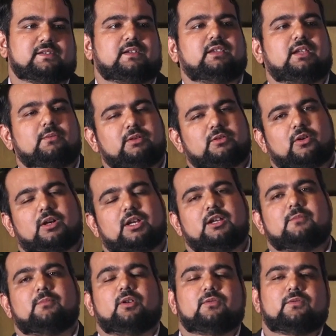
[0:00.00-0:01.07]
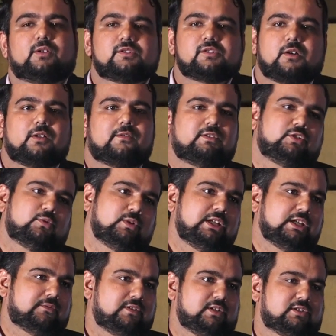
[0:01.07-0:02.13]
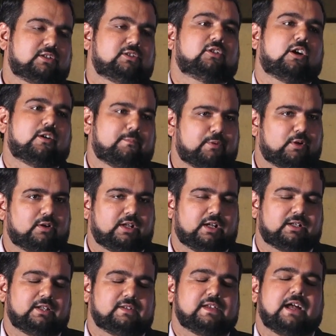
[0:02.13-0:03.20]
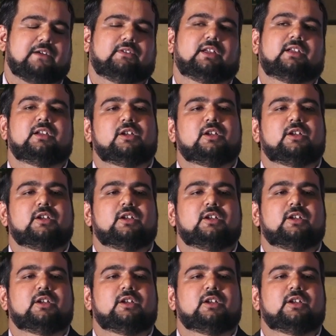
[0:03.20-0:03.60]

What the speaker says: and they were talking about what sort of a unique feature your product is having.